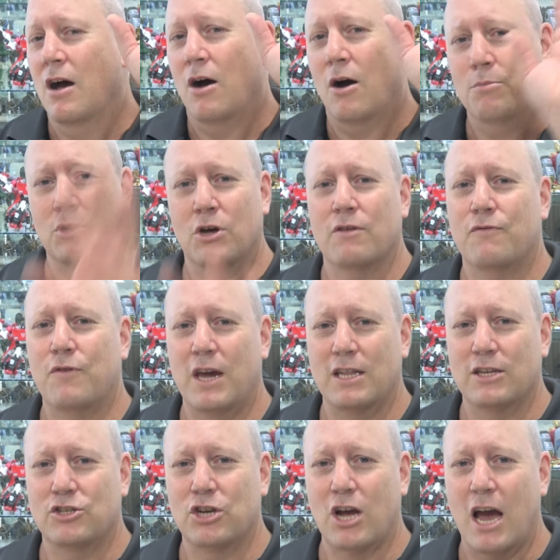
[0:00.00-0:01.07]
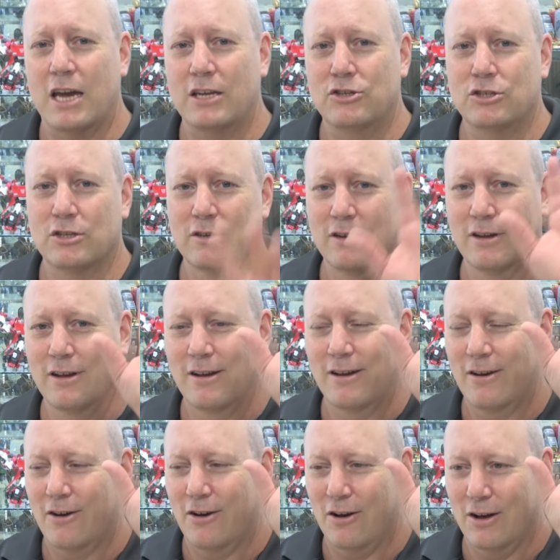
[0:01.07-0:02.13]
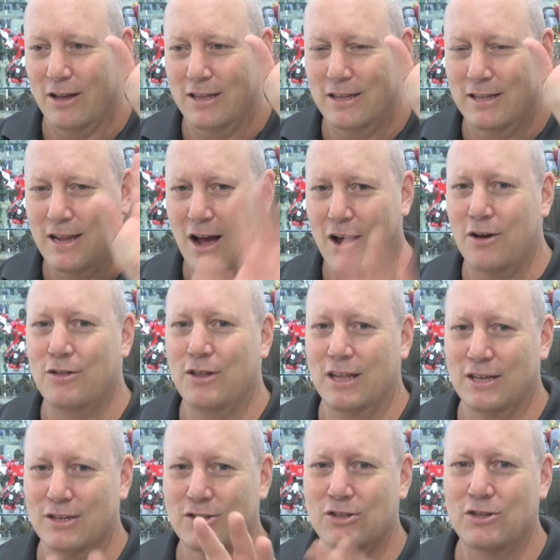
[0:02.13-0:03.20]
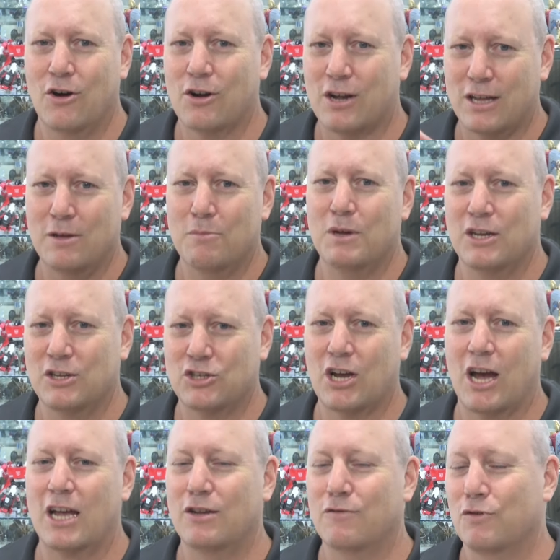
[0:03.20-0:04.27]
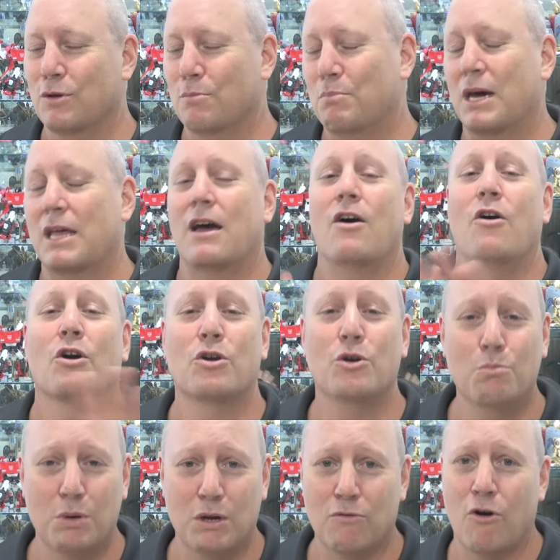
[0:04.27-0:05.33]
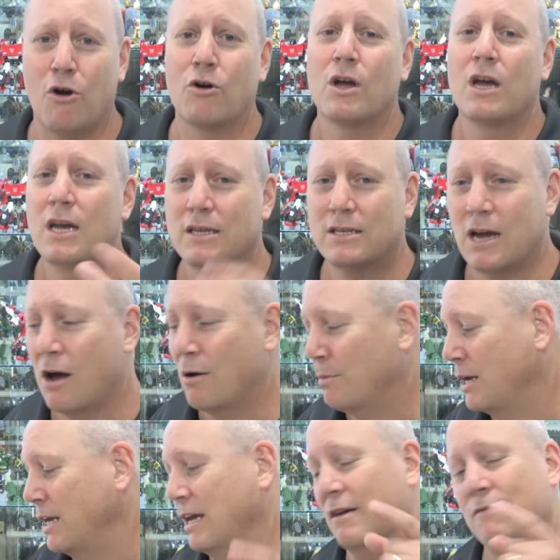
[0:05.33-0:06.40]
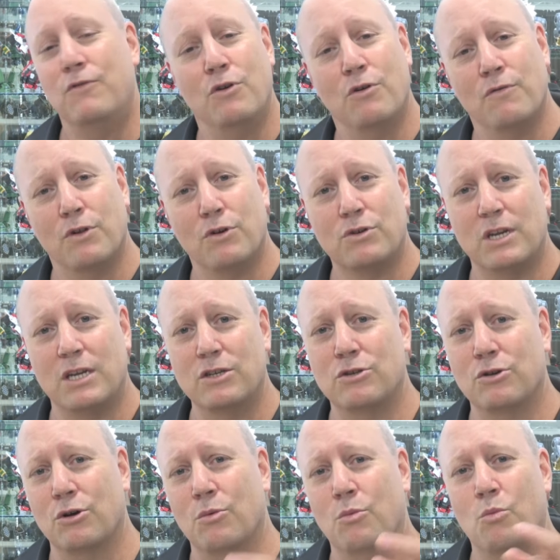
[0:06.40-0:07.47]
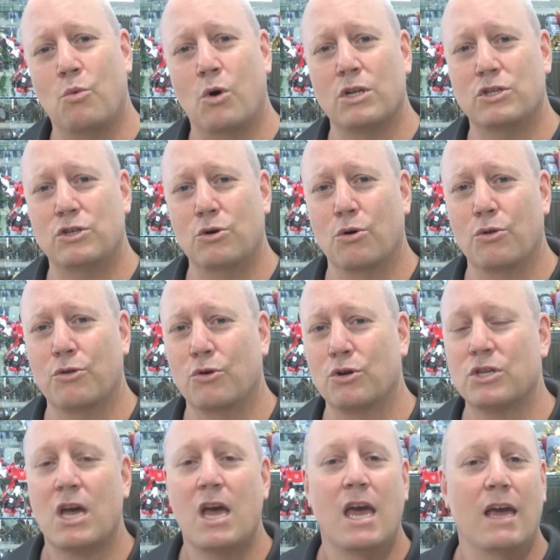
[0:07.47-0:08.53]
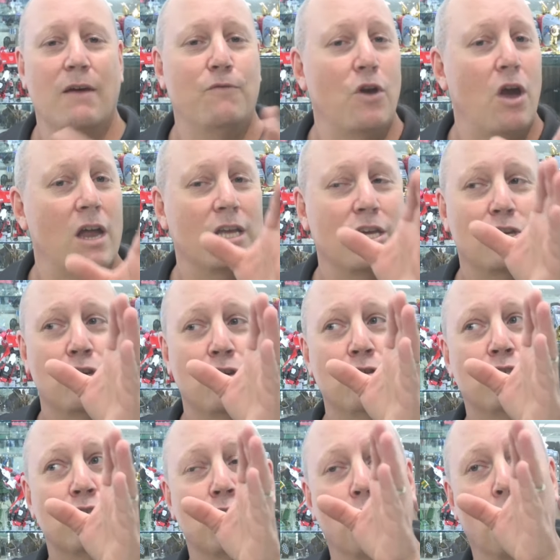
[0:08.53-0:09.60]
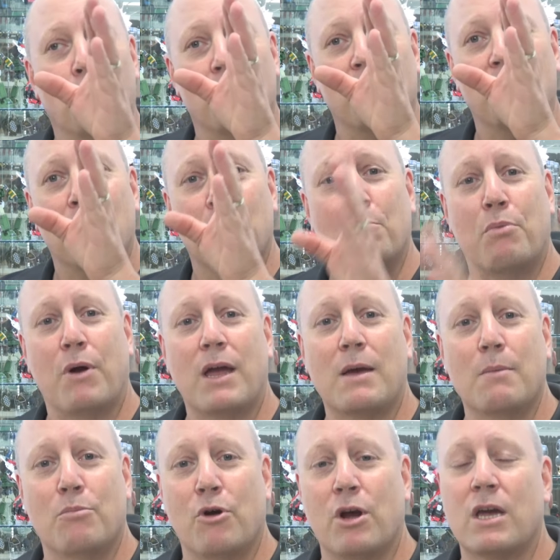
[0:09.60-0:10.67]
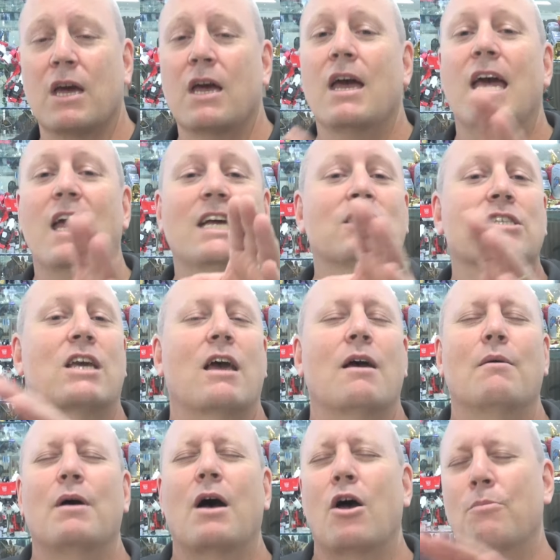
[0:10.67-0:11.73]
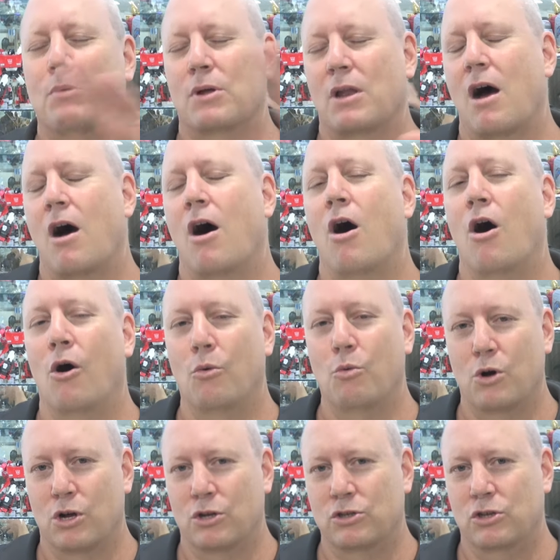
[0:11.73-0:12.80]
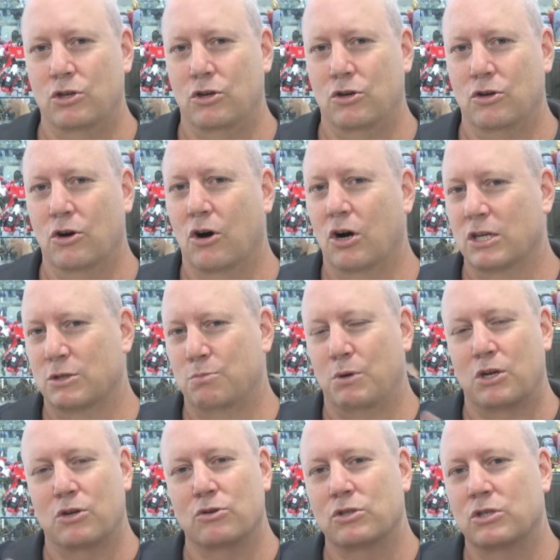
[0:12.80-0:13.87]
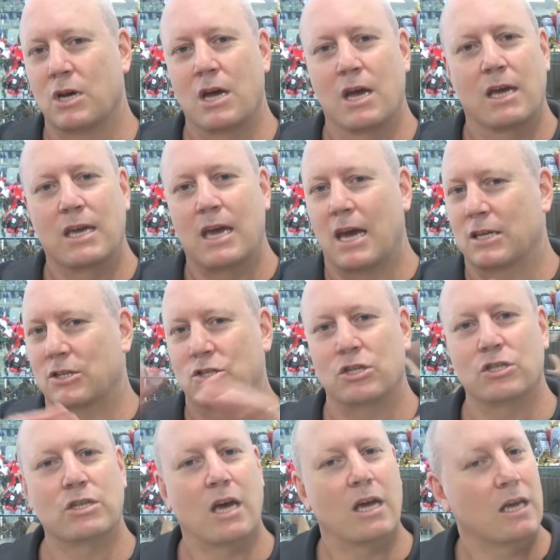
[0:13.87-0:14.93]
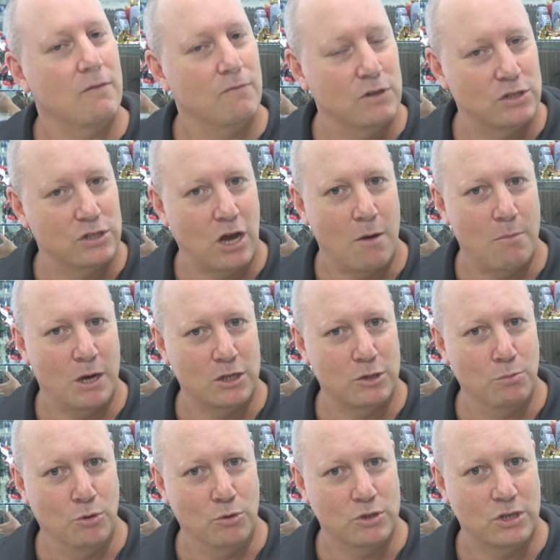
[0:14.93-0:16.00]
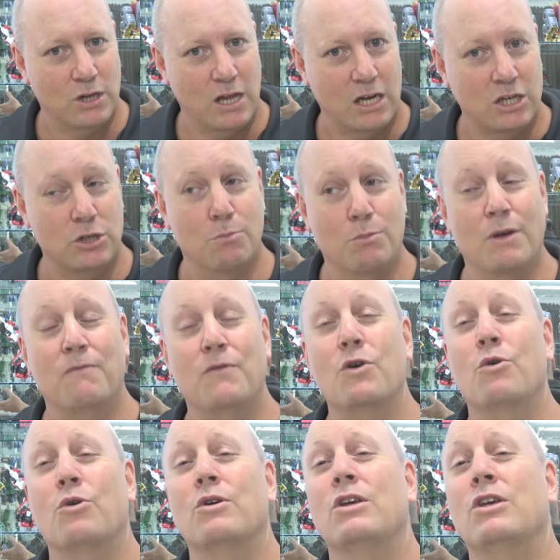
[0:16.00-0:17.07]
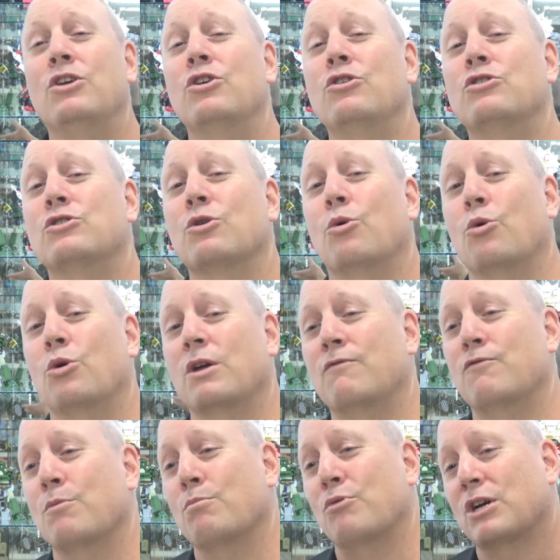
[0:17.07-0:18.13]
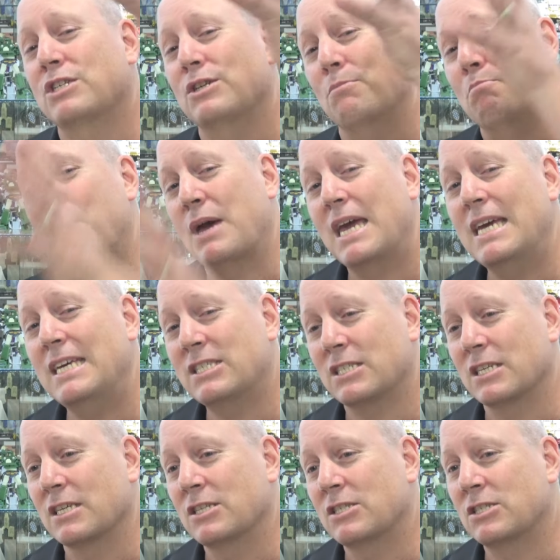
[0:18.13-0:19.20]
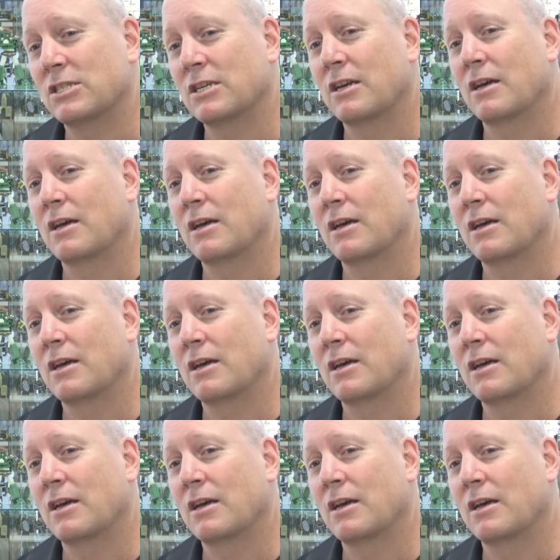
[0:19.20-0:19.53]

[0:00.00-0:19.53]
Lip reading: I'm not a fan of change. I know that it's not going to be a change for the better. I could be wrong. Tell me if you've looked into it. What's your thoughts? If you're only used to ordering from Pick a Brick, it's going to open a whole world to you guys, because yeah, it's just going to give you so much more selection. But if you're used to ordering from Bricks and Pieces,